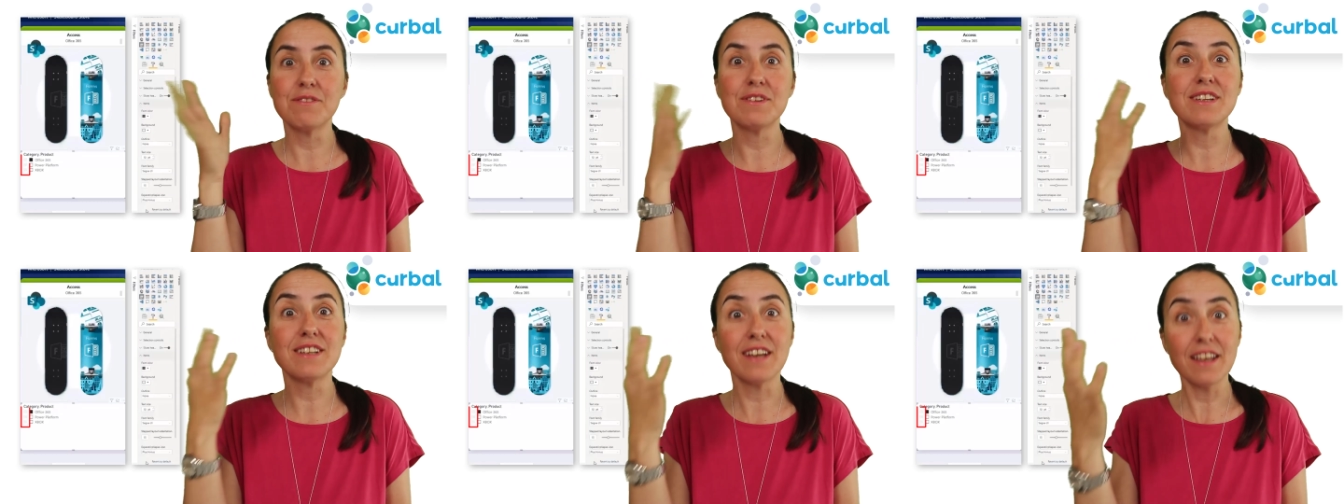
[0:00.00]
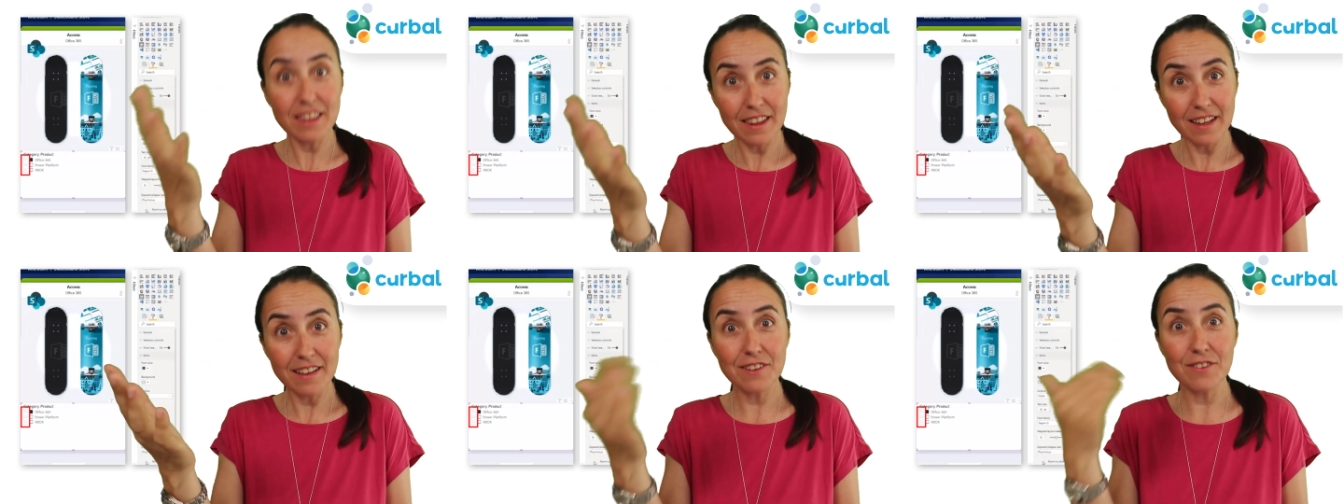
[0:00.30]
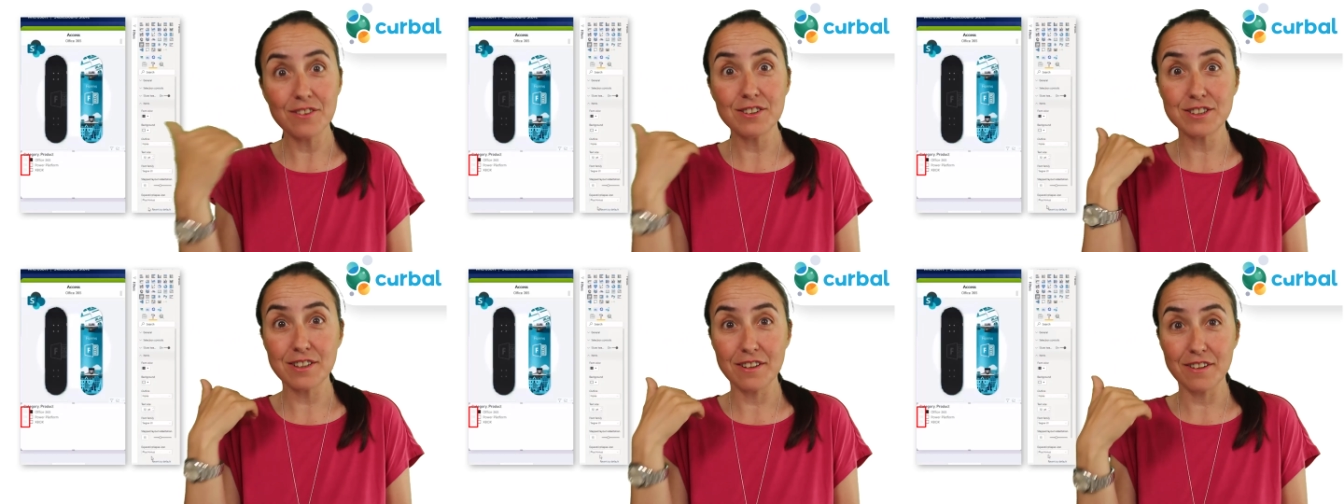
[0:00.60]
which I think
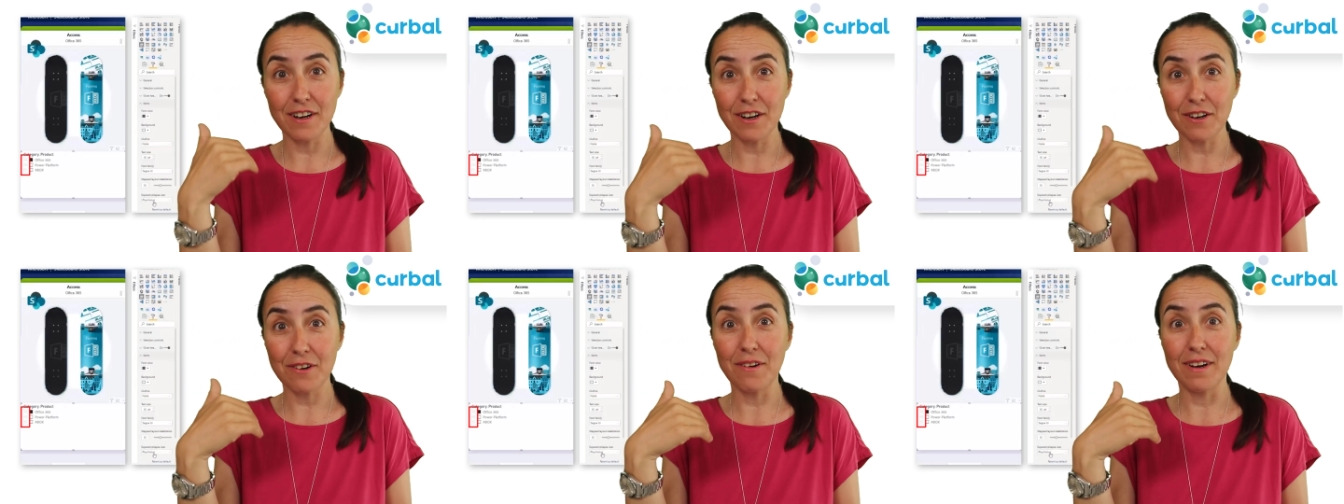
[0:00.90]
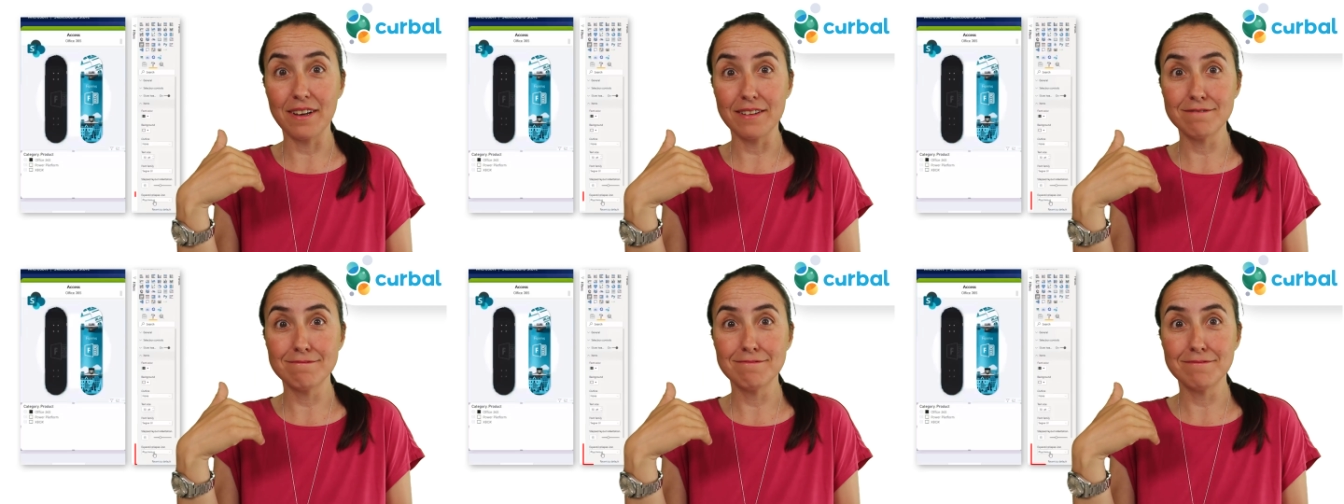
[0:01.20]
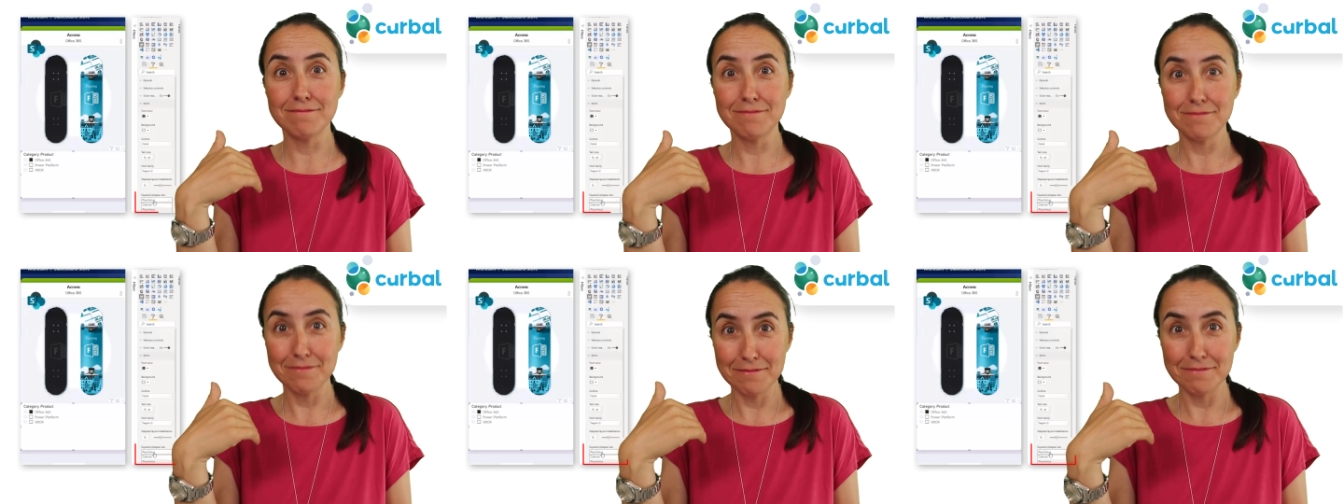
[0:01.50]
also they are quite
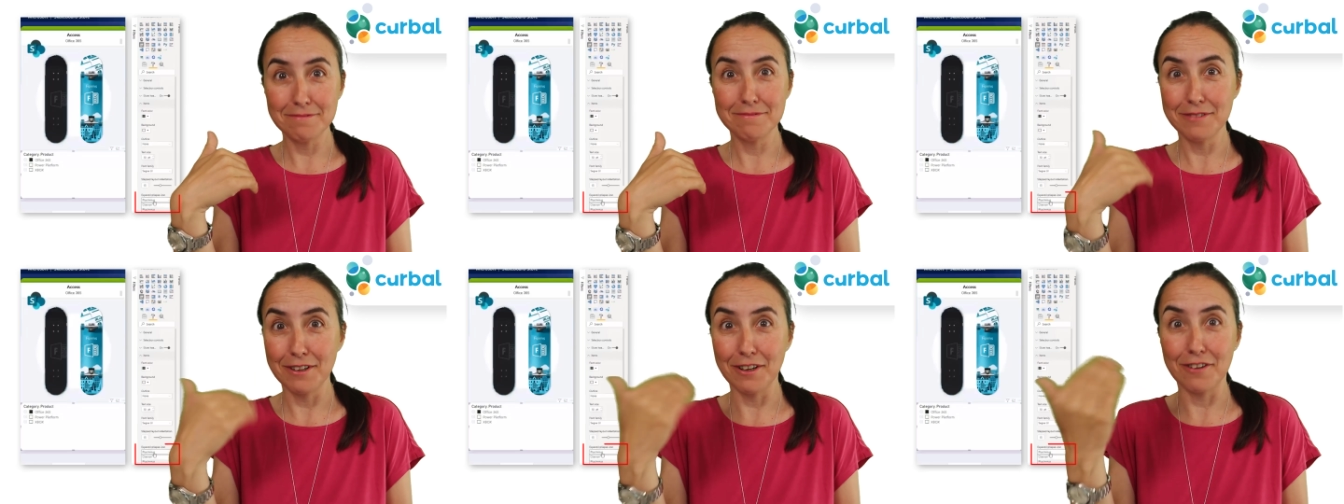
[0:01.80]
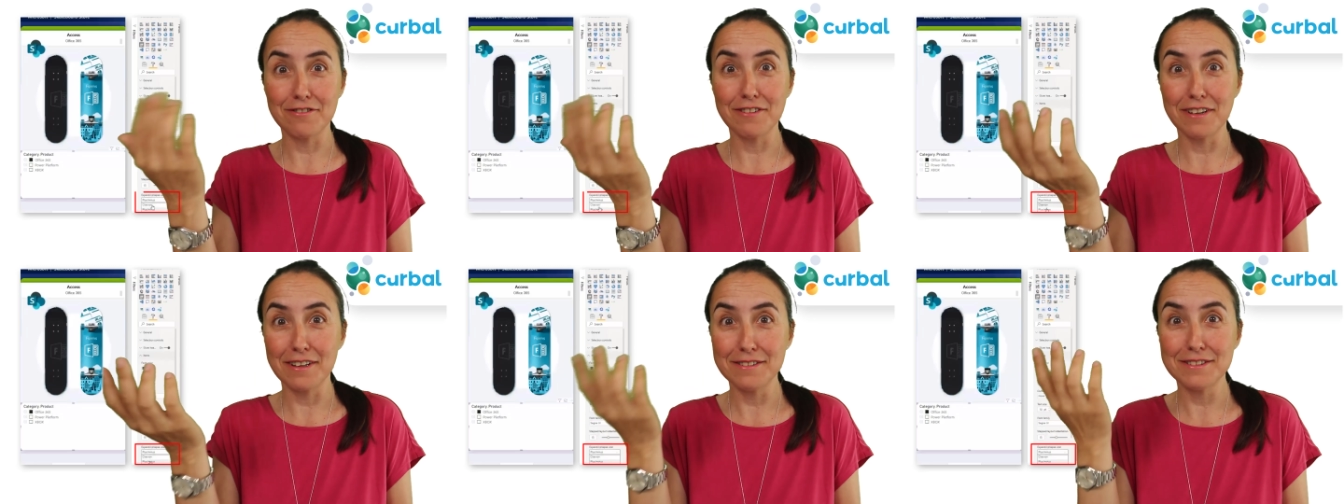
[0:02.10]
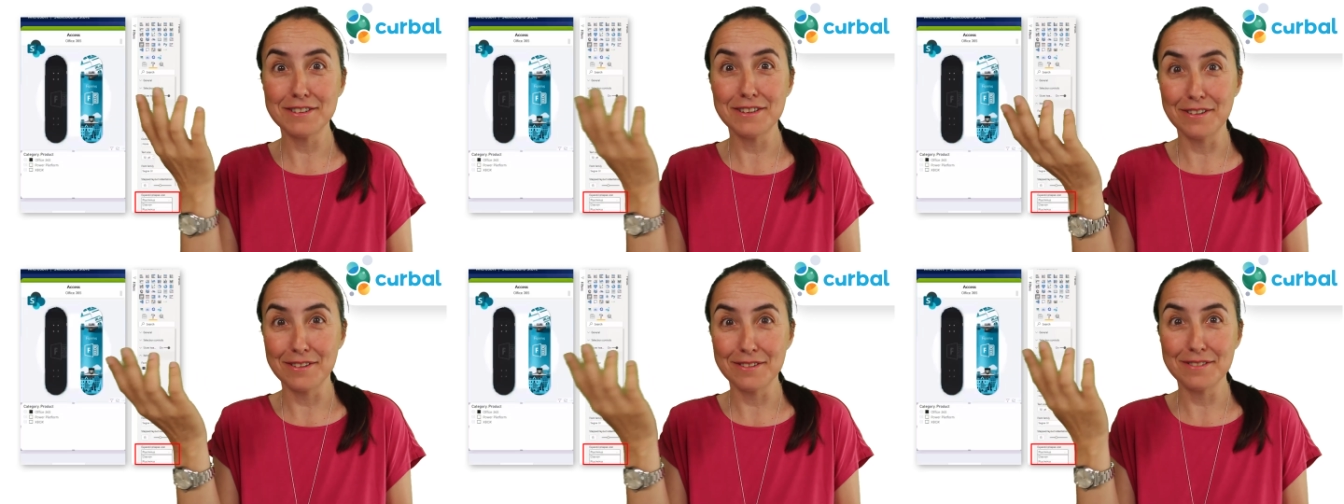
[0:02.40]
lovely.
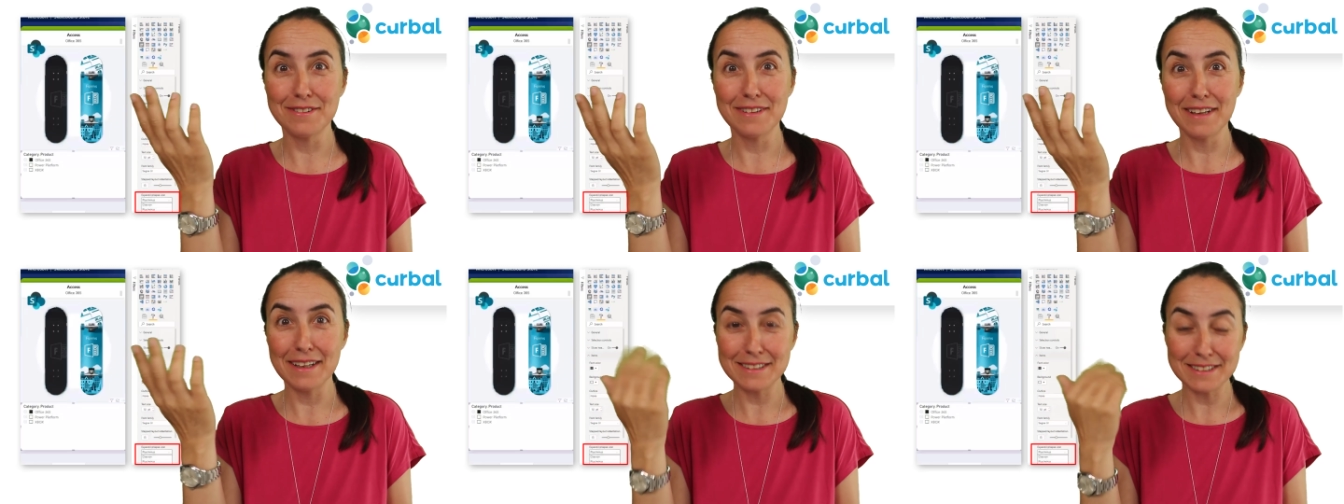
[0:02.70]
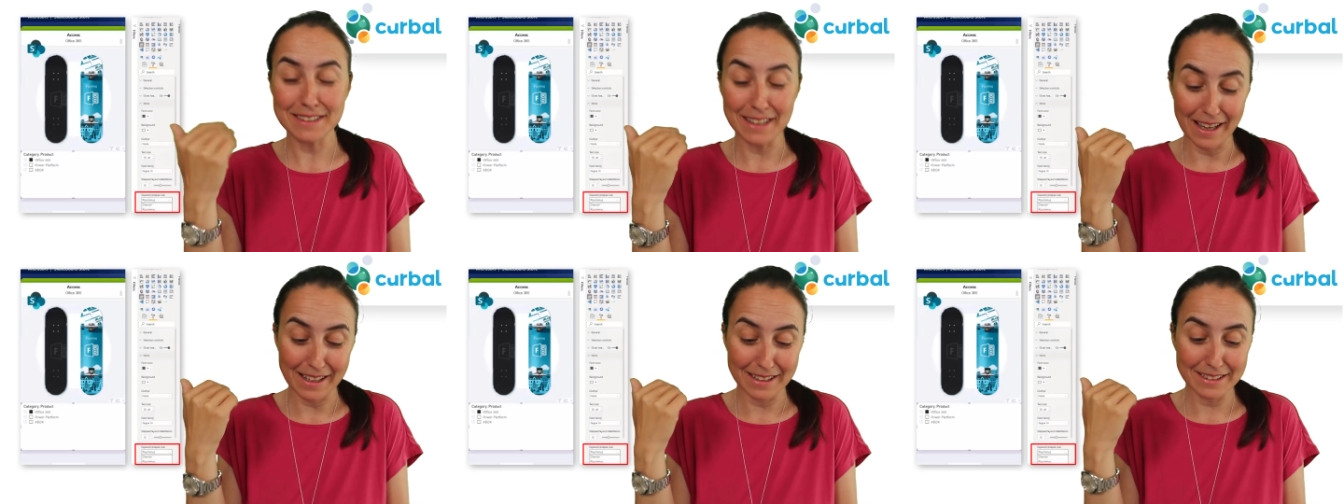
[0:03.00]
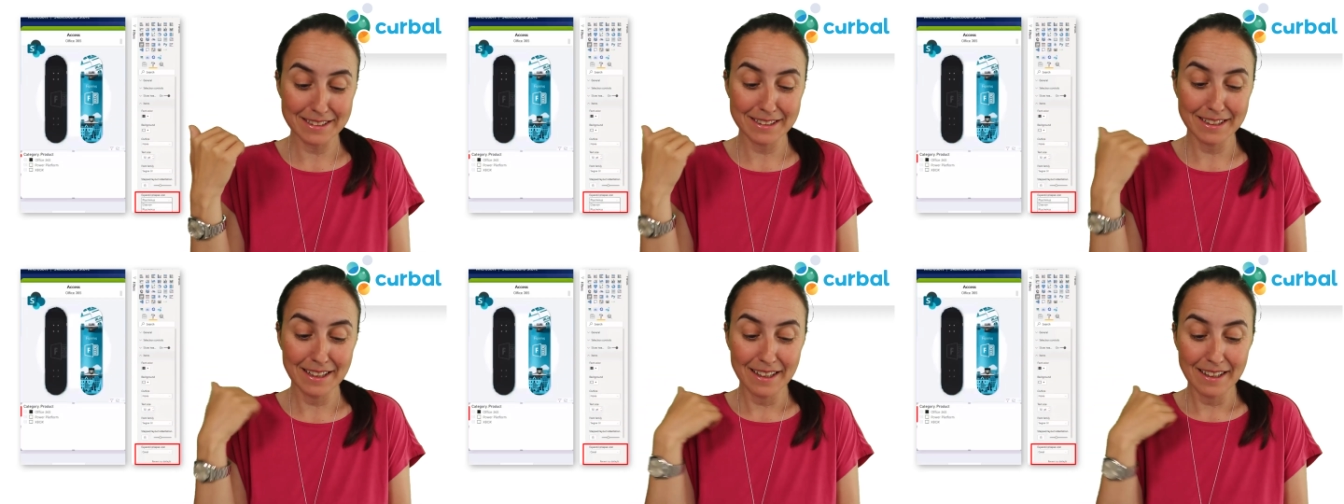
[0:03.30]
So that's
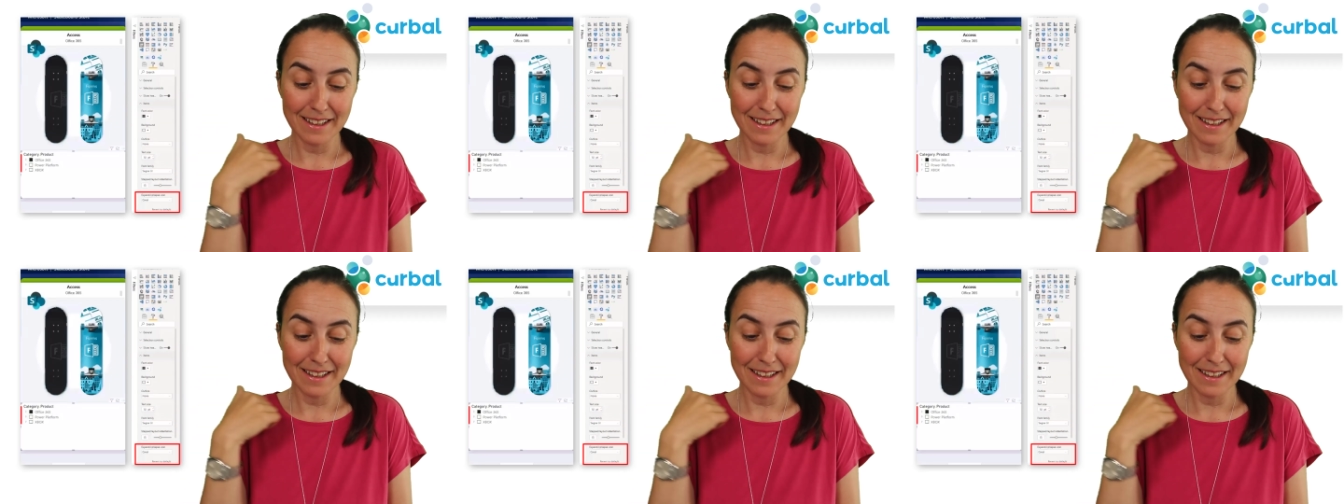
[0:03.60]
nice.